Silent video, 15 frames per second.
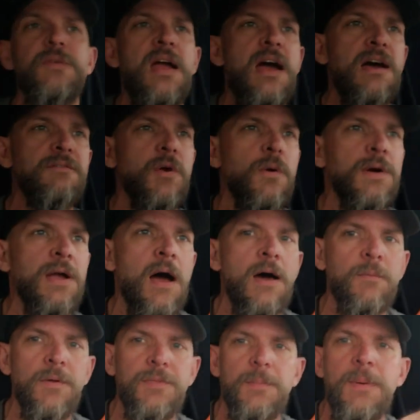we have going
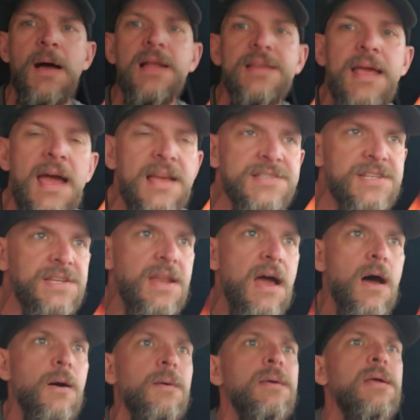on with the podcast and
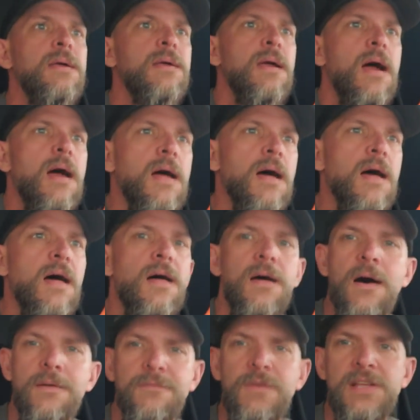now
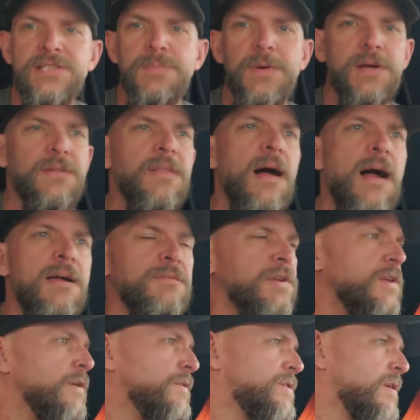on Facebook Live
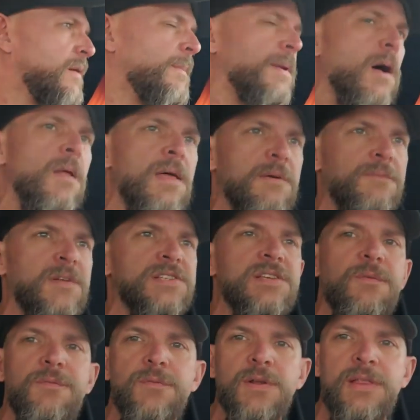and YouTube and all that fun
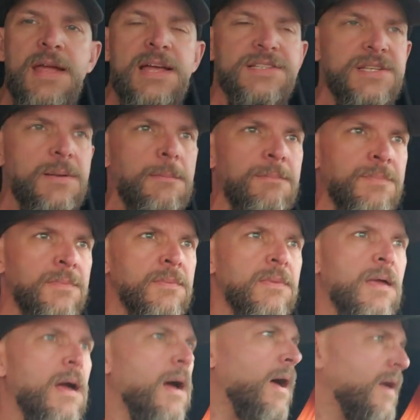stuff. We really had some
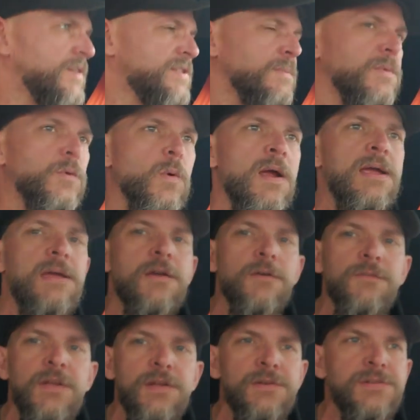great
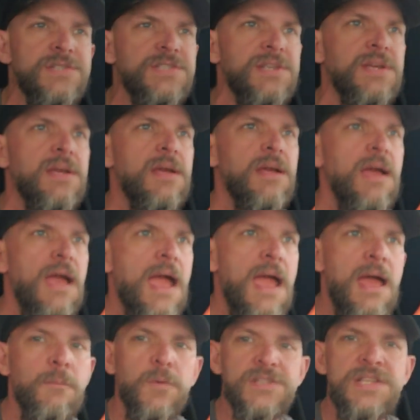interviews,
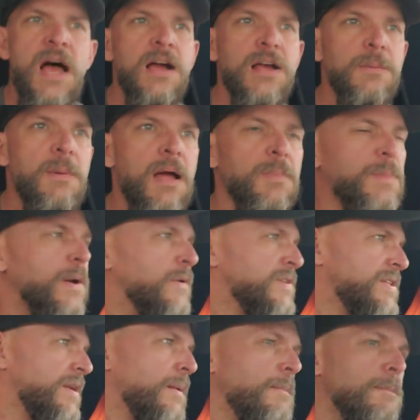and we'll talk about
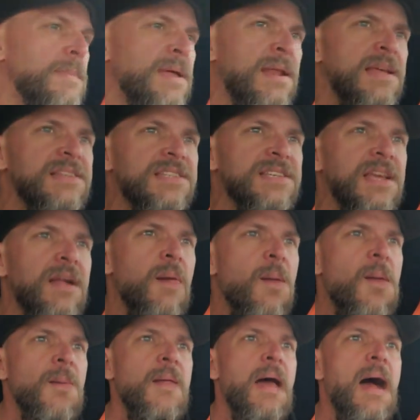those in a minute.
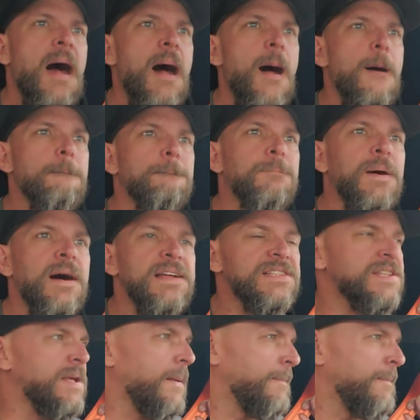But